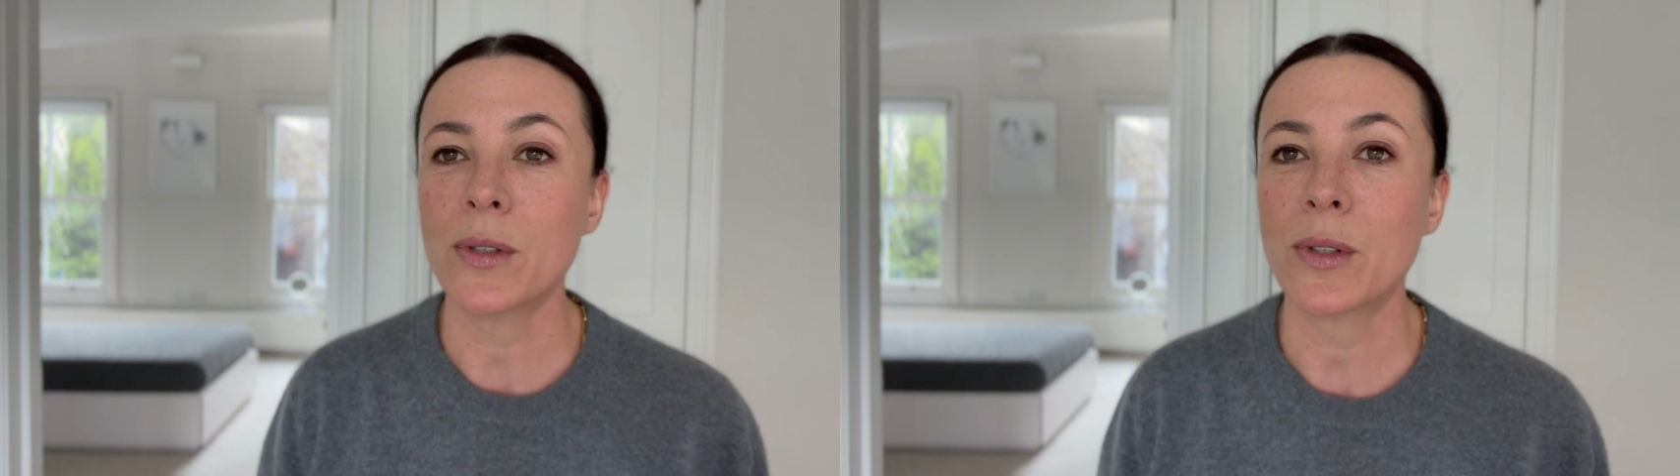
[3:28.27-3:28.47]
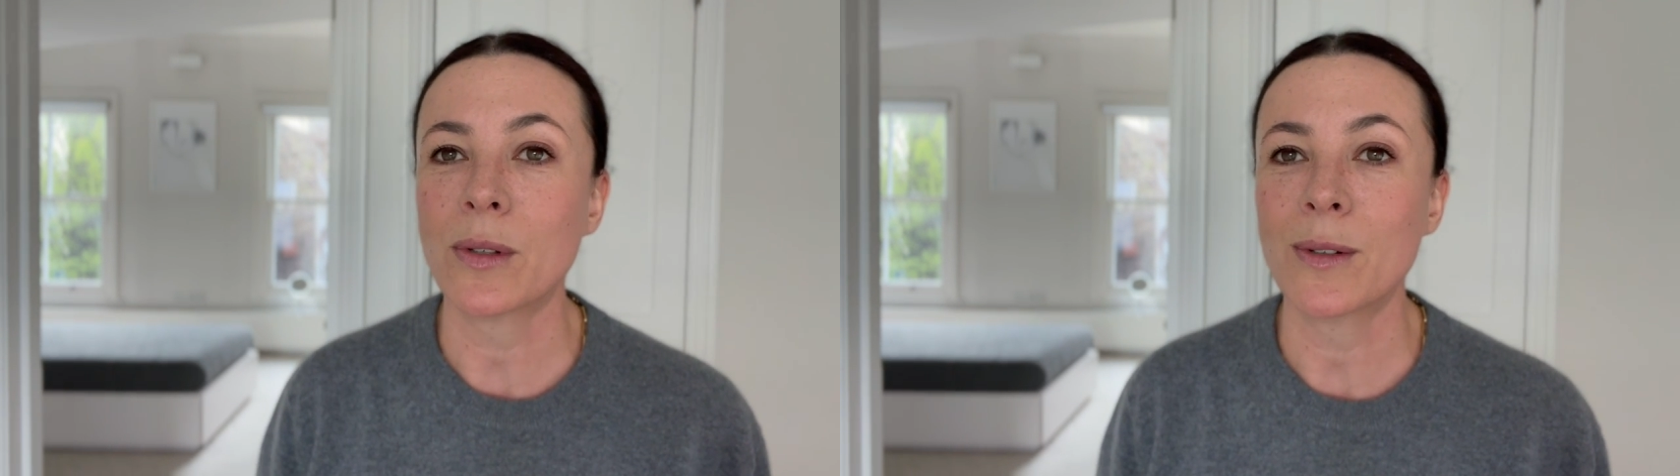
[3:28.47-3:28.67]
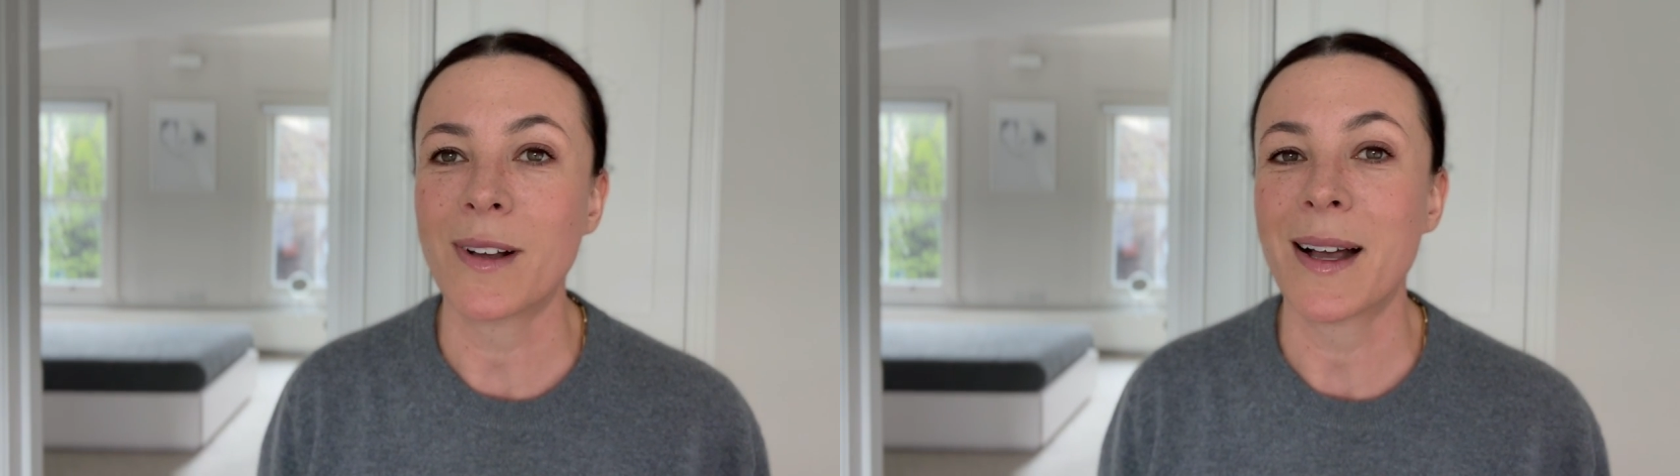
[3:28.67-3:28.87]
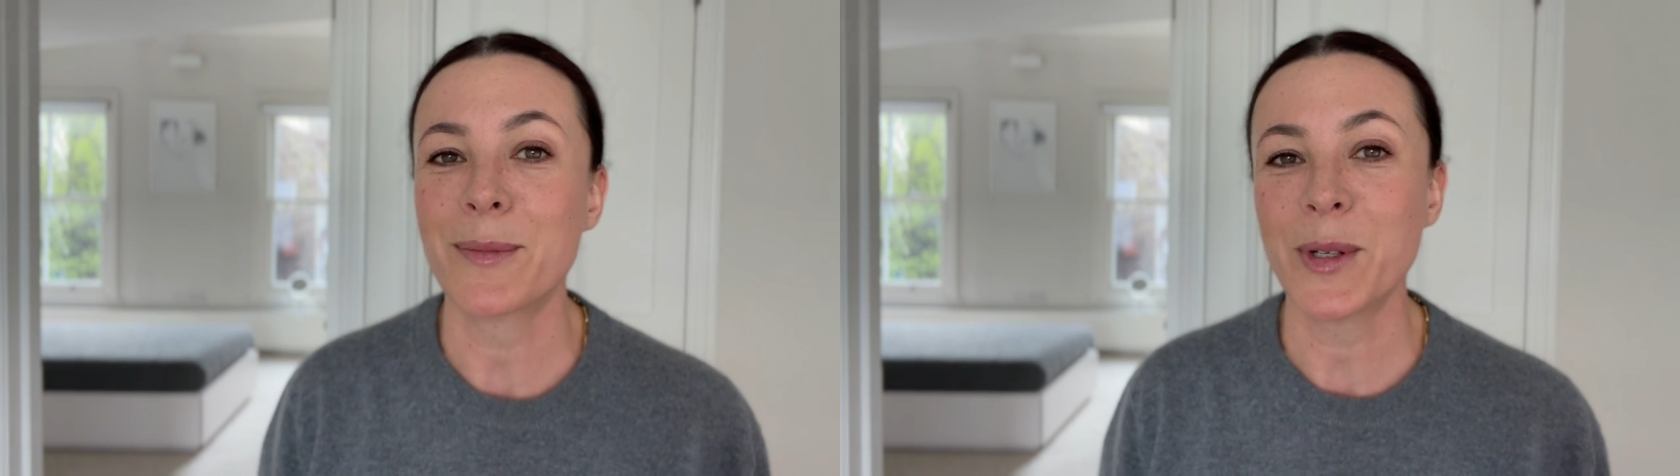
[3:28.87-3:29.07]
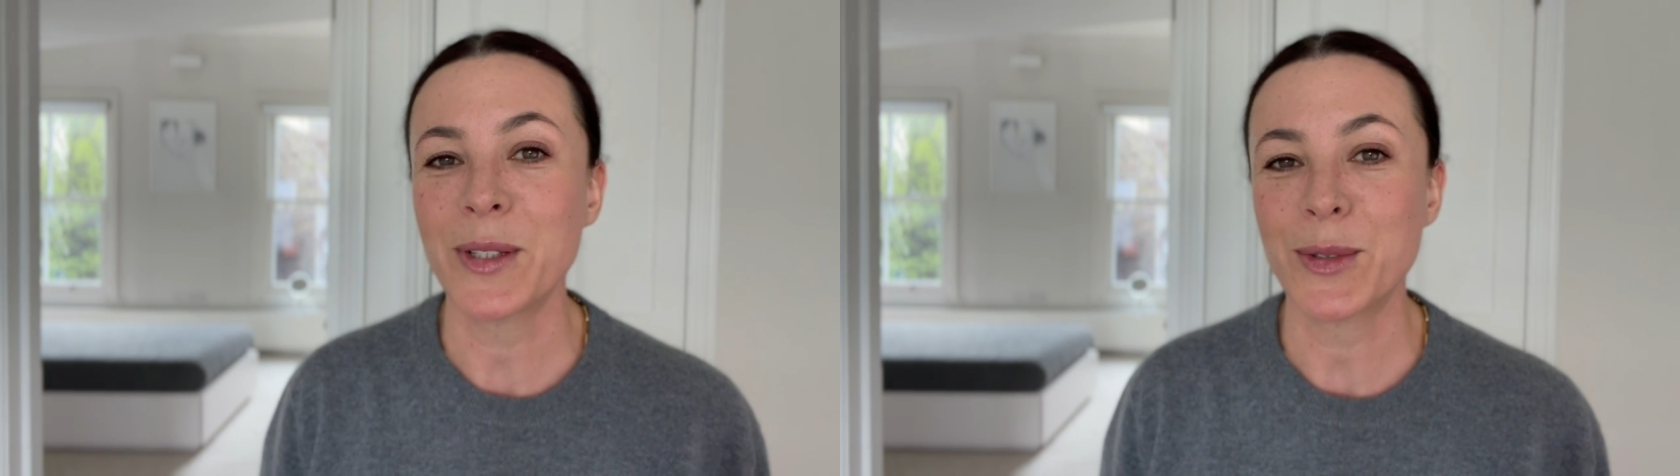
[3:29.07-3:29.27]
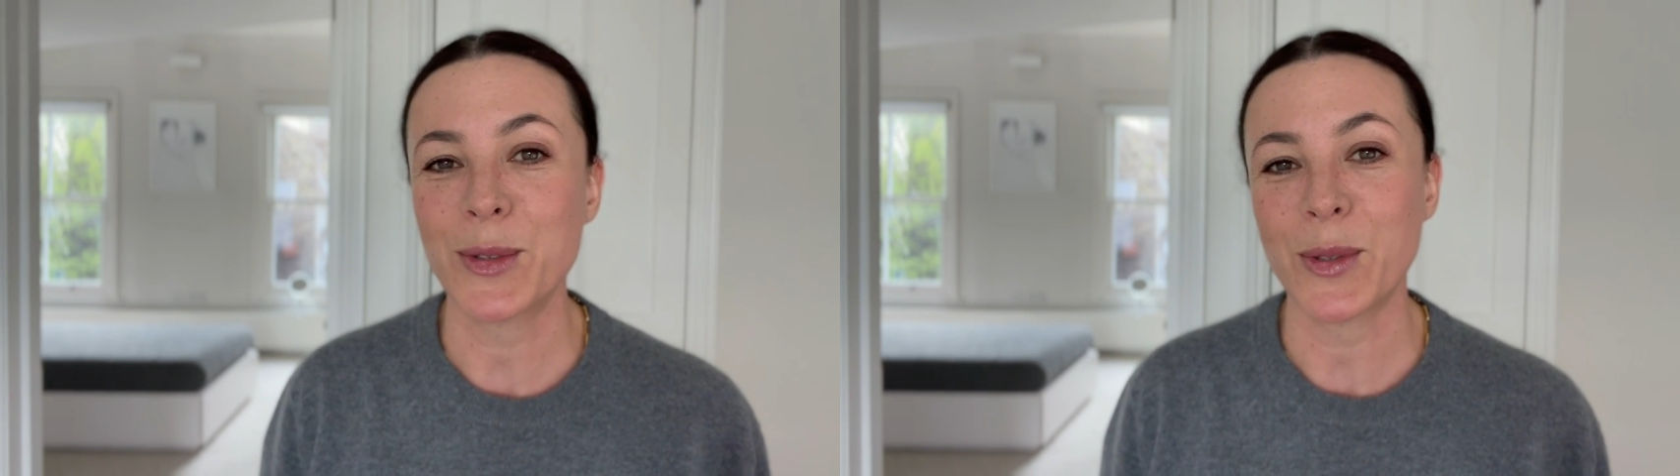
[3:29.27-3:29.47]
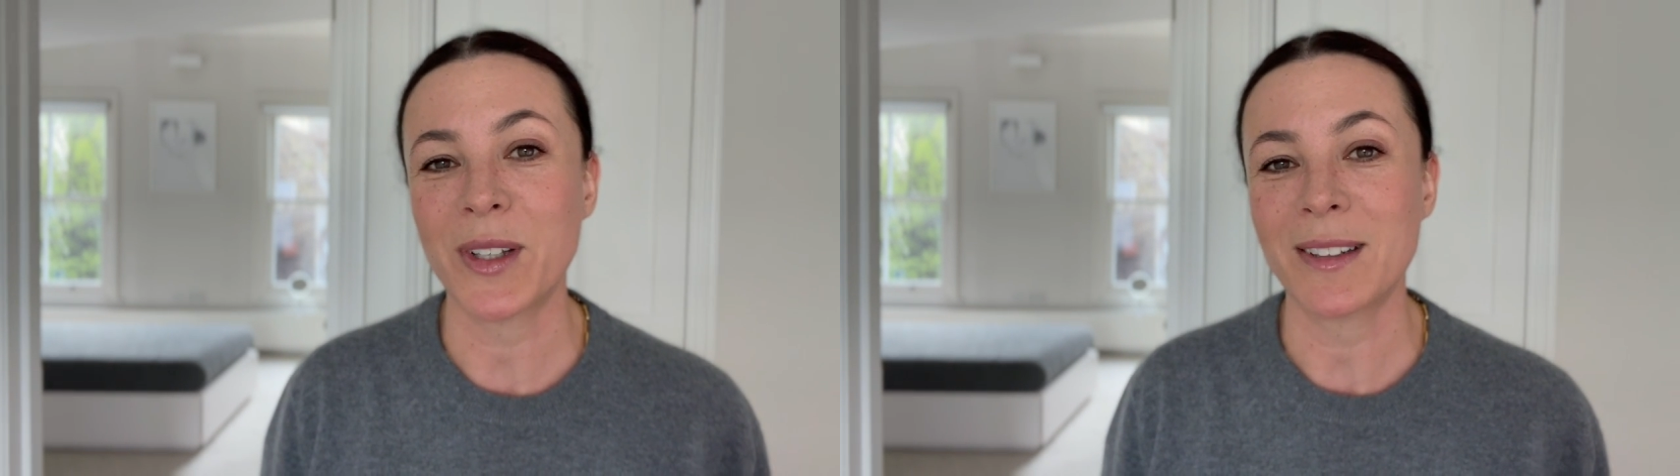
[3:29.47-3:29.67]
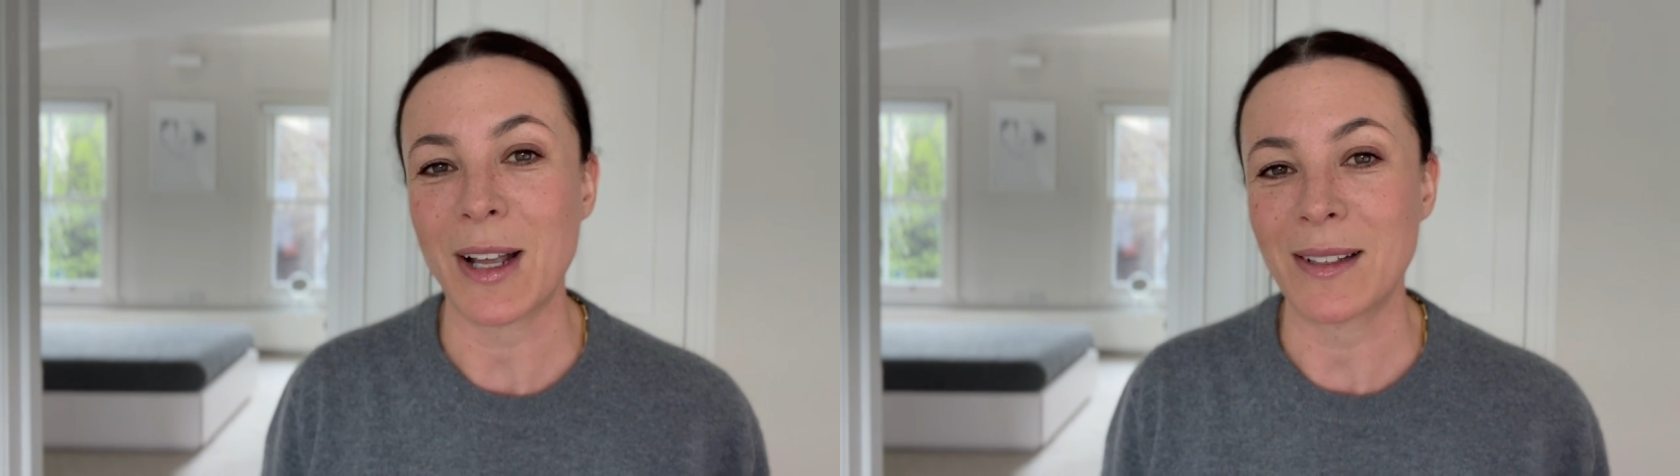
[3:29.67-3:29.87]
you know, I'm going to
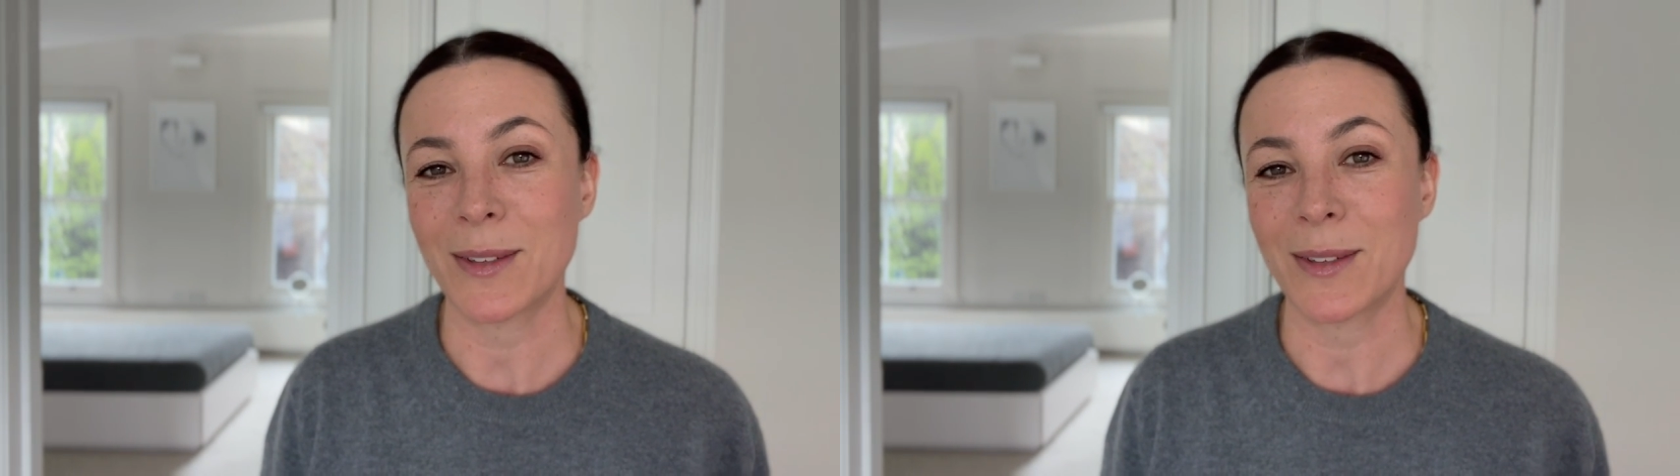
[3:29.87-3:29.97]
join,